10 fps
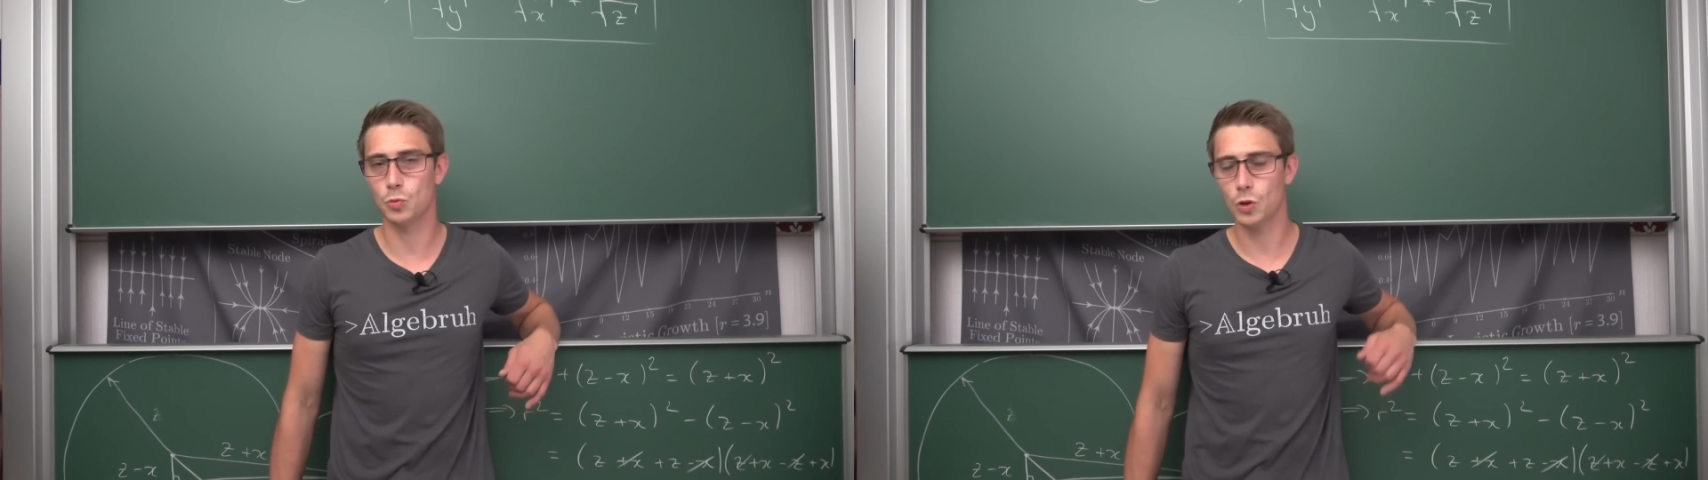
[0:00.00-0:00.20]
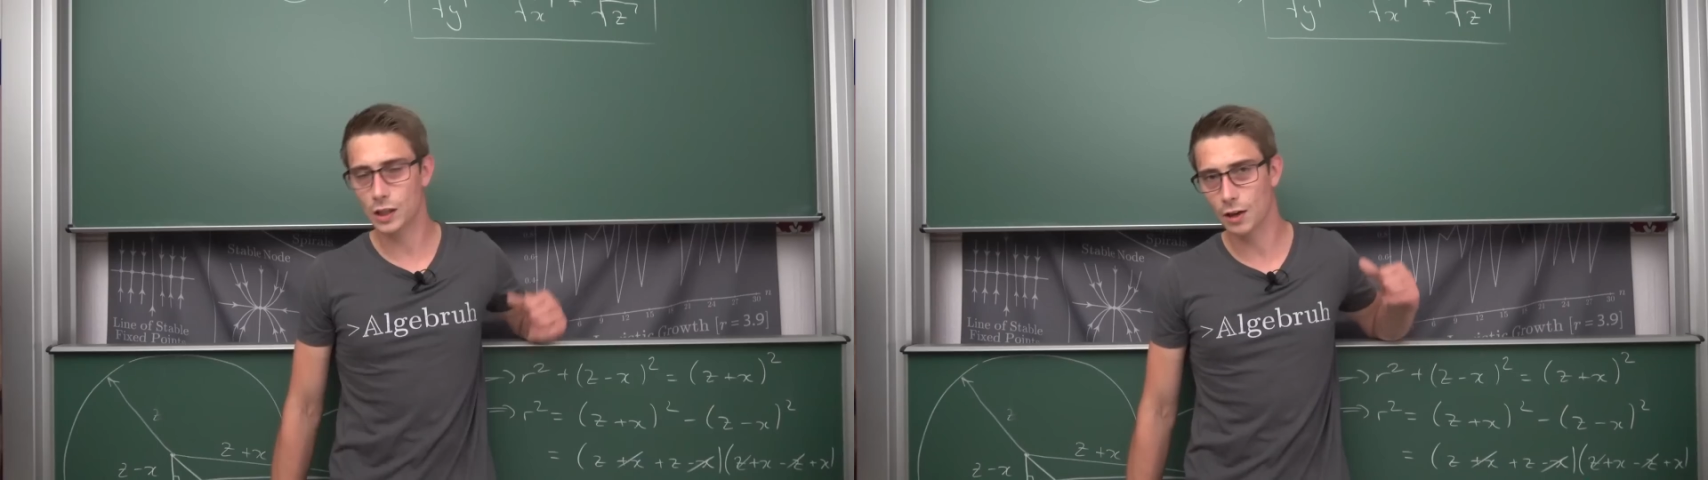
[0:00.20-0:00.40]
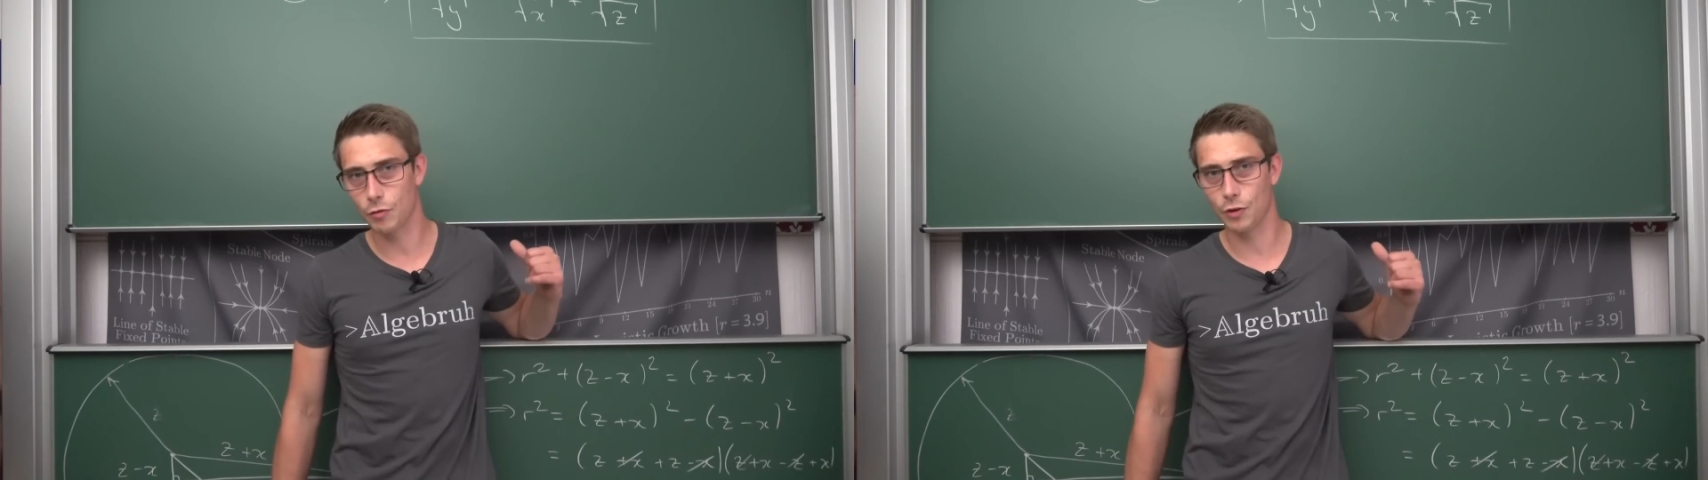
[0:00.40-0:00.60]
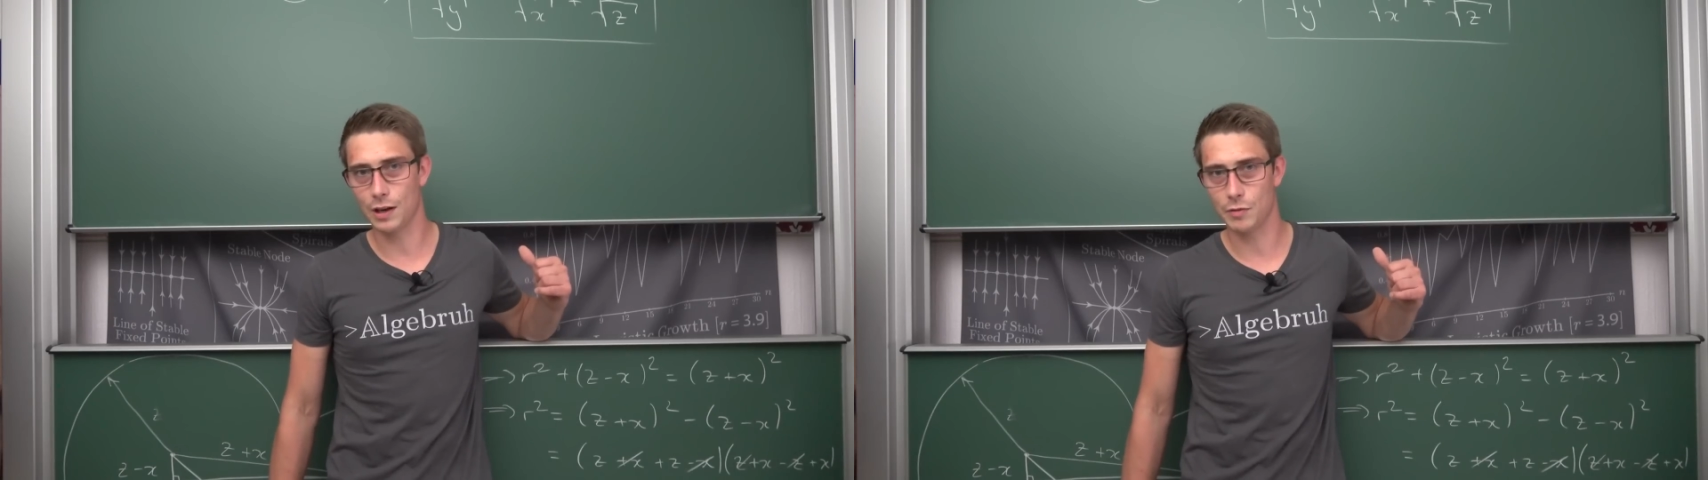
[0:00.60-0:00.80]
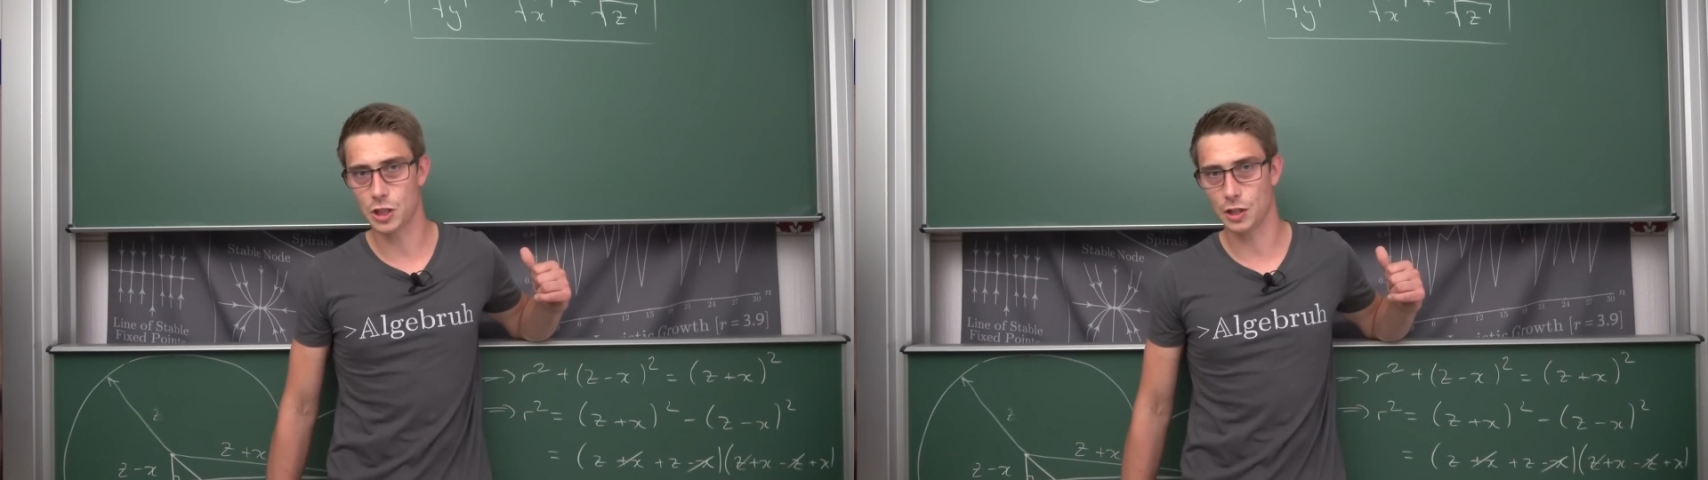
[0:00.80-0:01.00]
to work out for
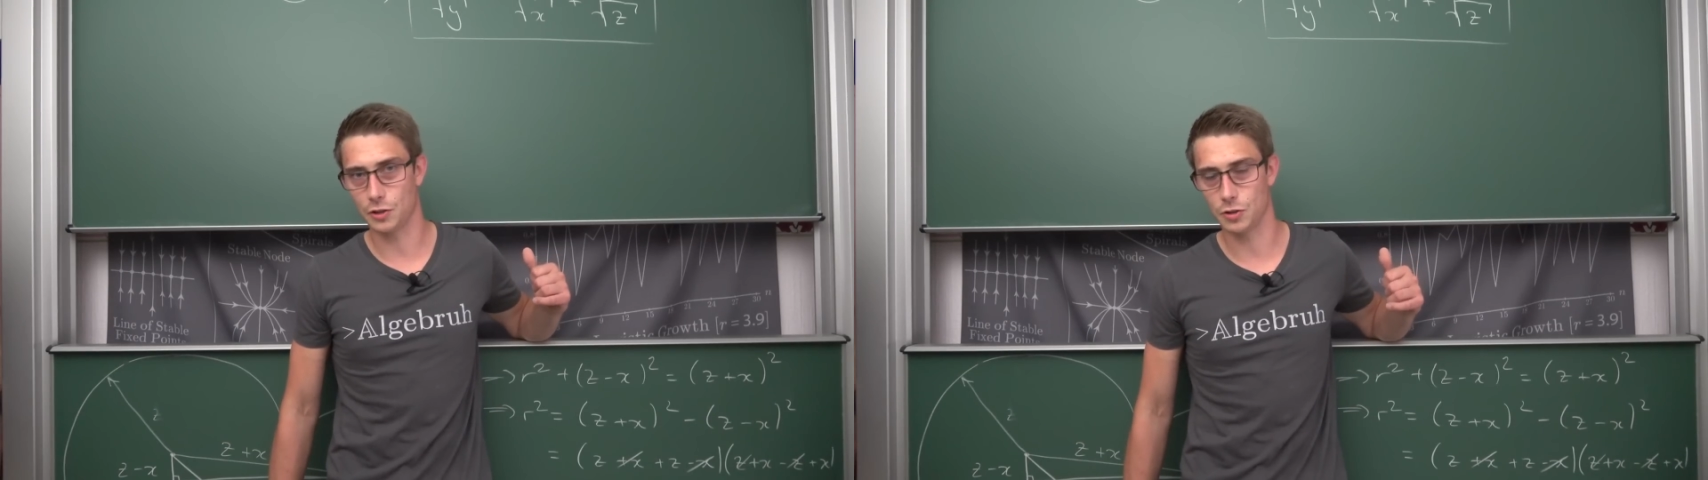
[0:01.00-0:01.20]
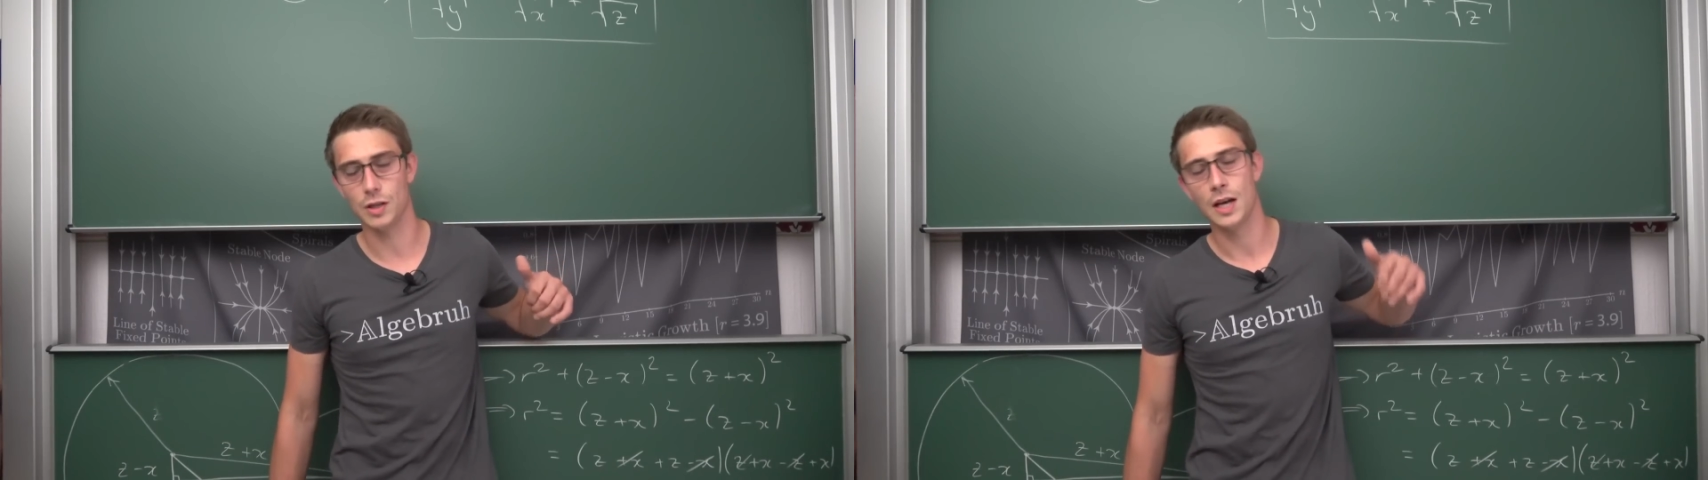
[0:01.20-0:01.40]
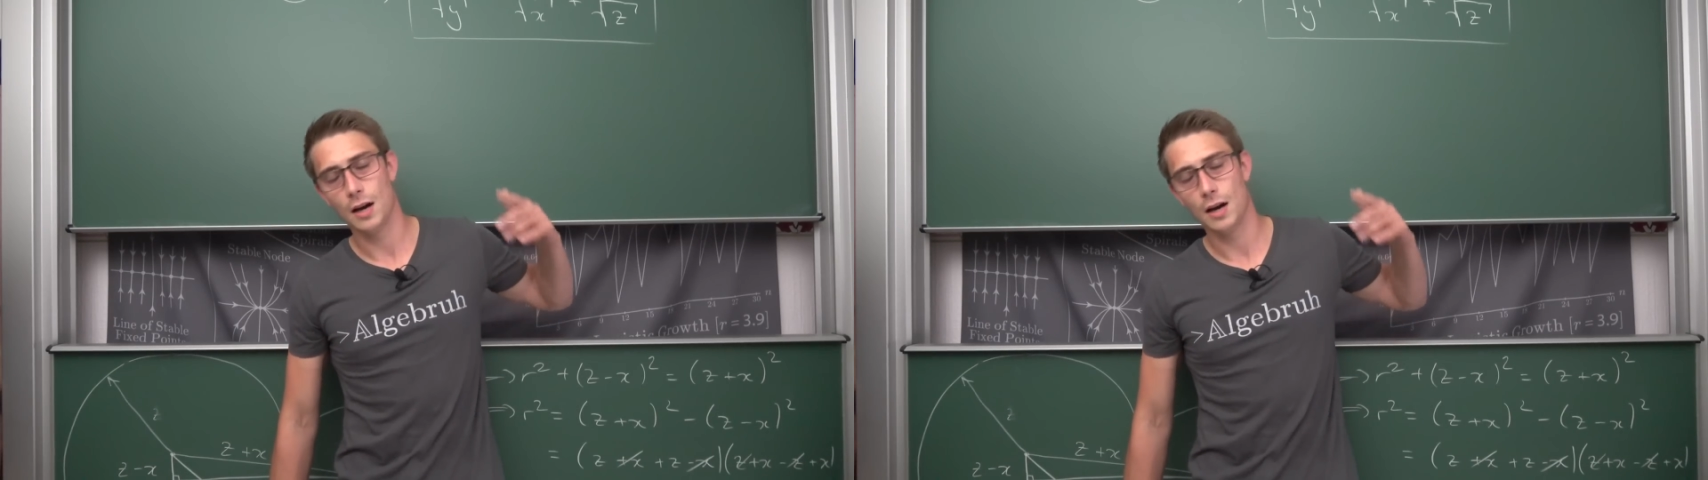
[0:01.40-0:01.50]
the other channel too.